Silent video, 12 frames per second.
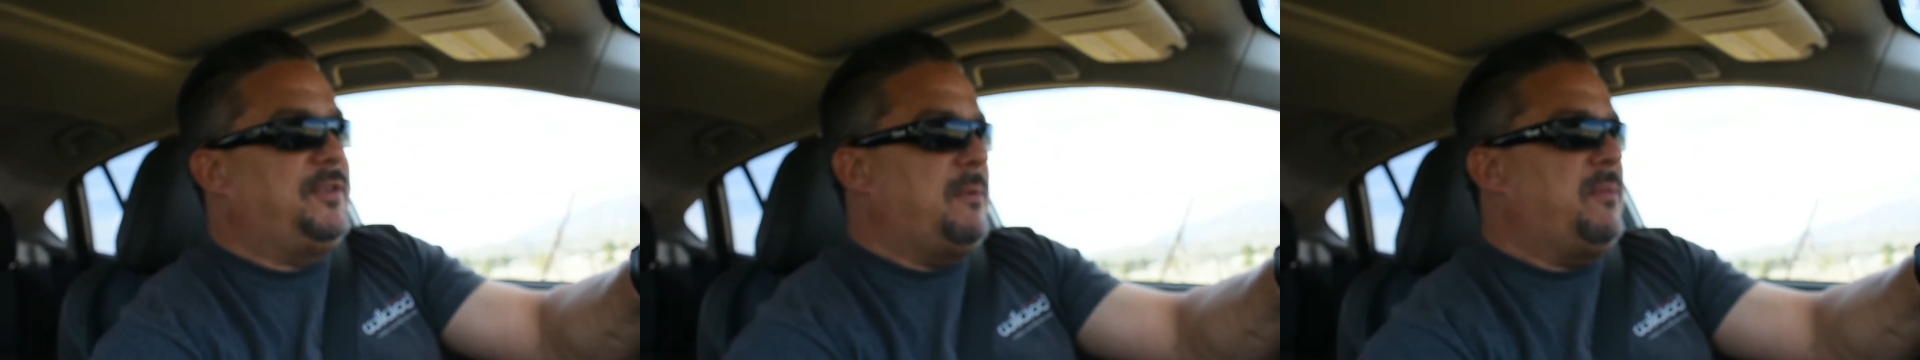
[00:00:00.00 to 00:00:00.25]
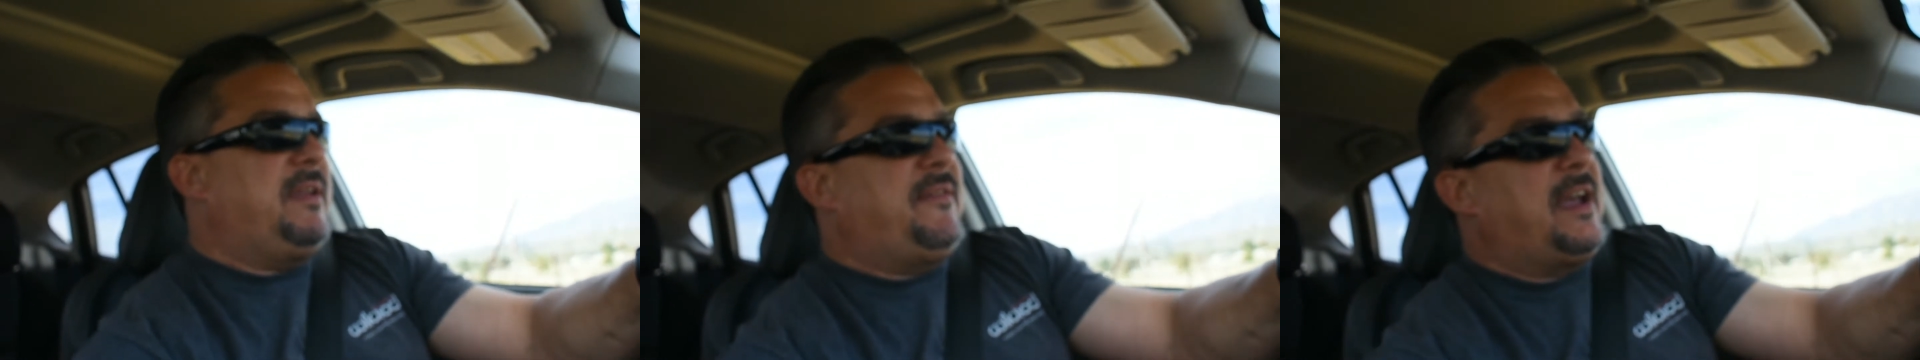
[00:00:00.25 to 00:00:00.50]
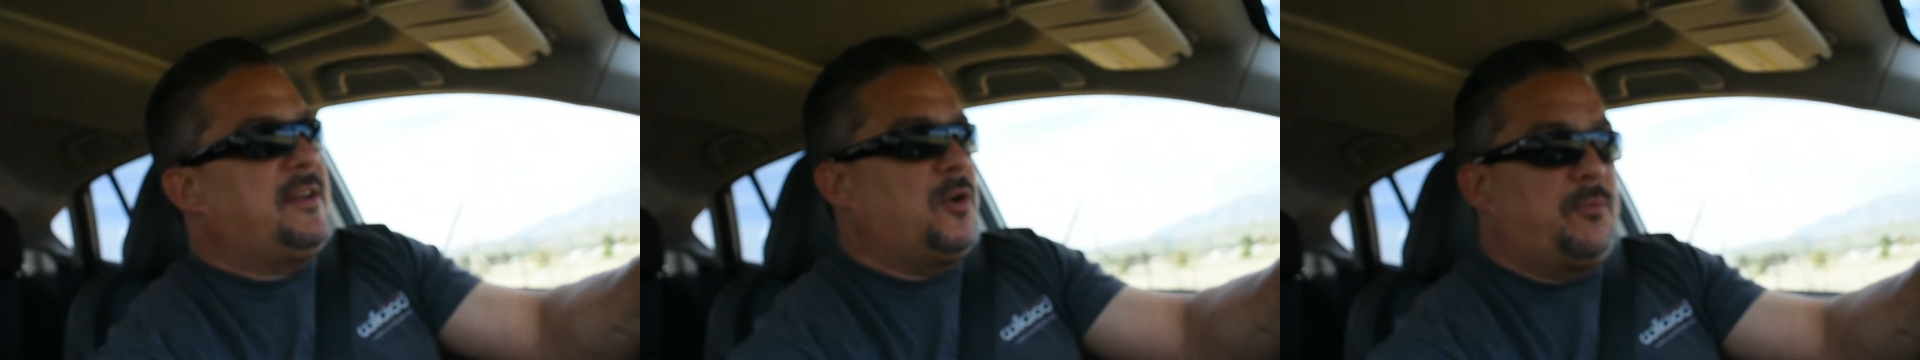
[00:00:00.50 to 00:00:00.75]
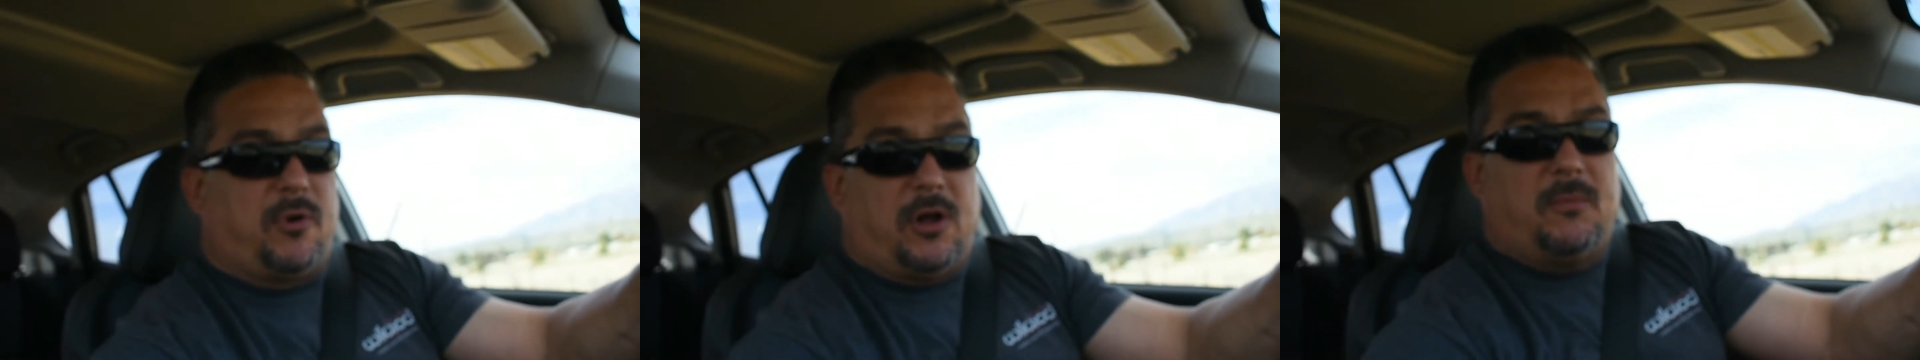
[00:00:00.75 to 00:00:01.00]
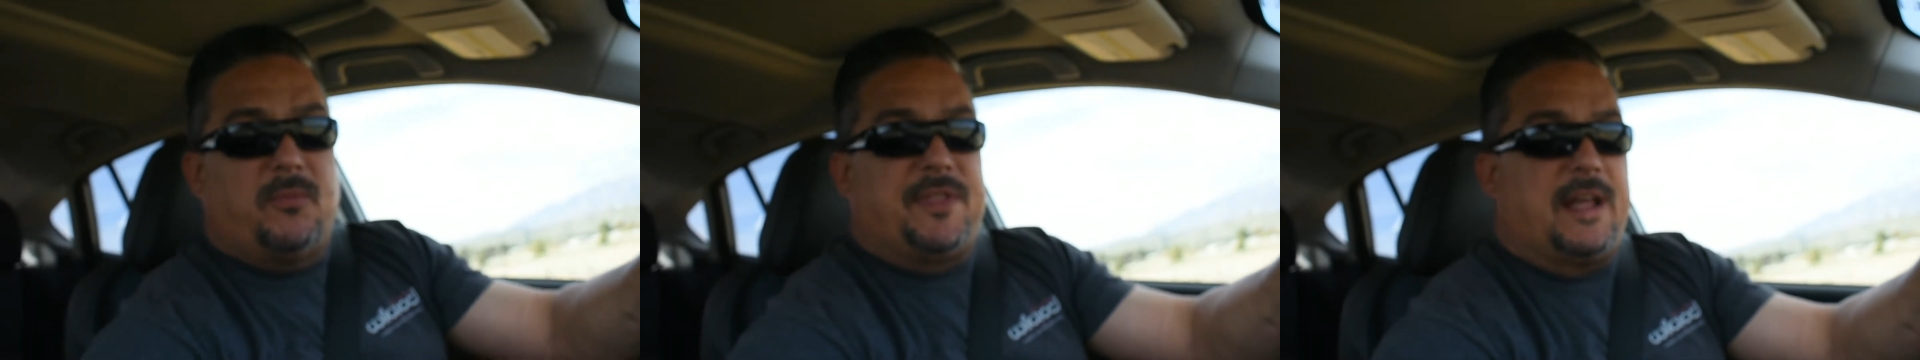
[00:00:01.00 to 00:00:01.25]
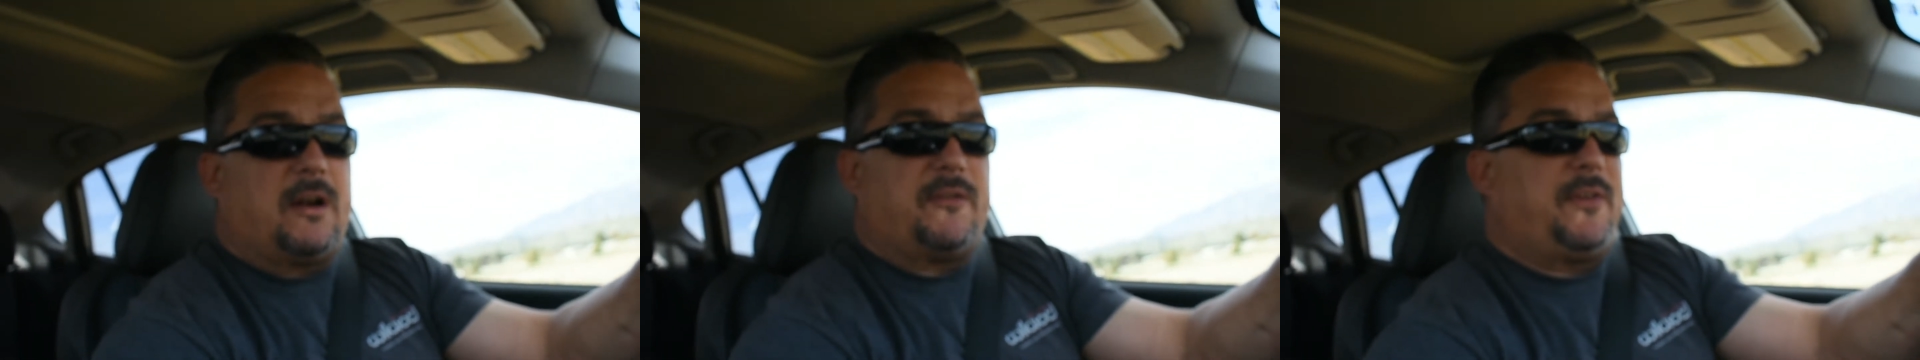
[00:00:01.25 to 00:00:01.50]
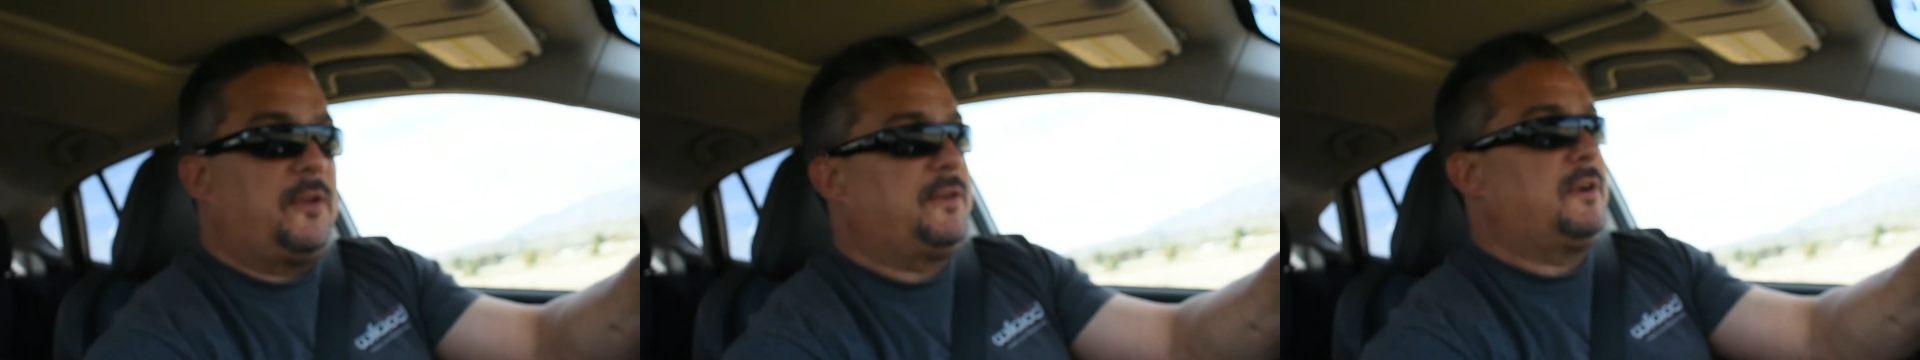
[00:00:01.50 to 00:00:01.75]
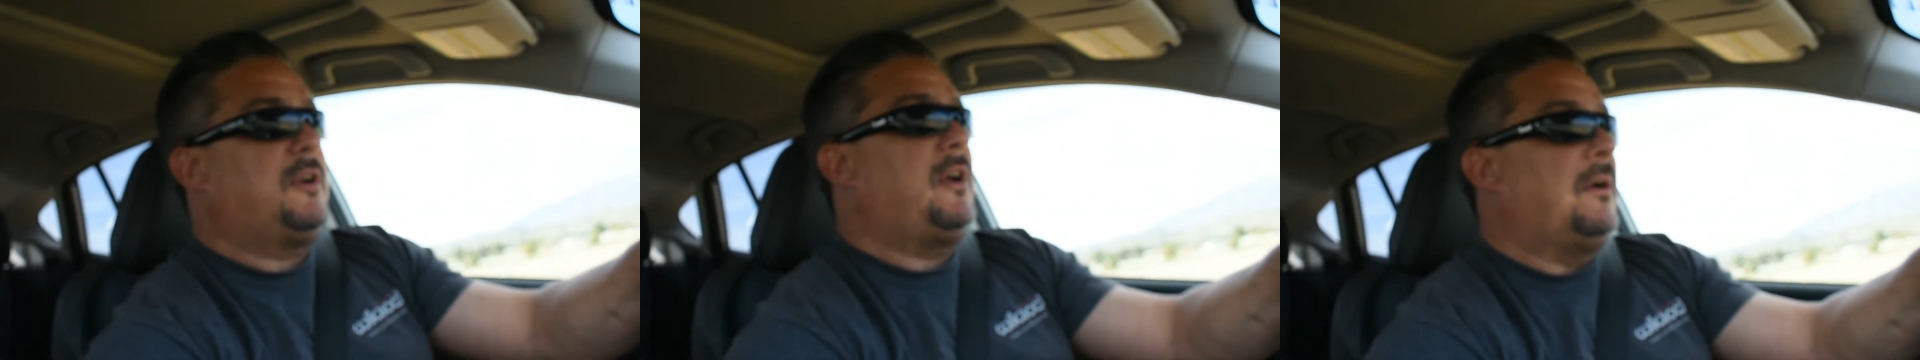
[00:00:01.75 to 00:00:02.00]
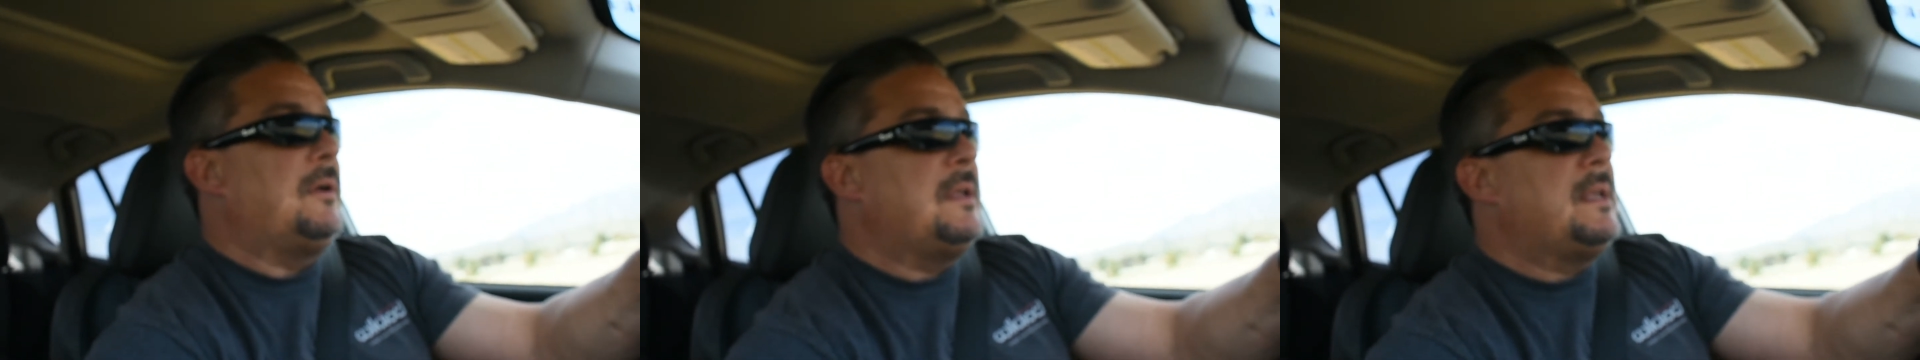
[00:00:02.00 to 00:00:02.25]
and we've had no problem with that air filter at all.